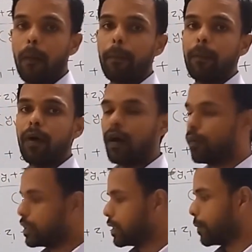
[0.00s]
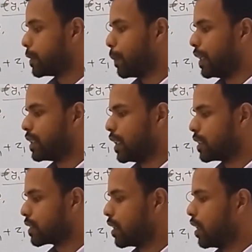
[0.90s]
of our subspace
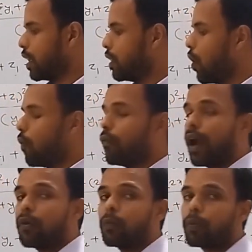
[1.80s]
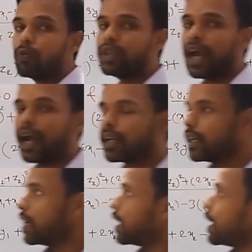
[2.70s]
test. Now we have to prove that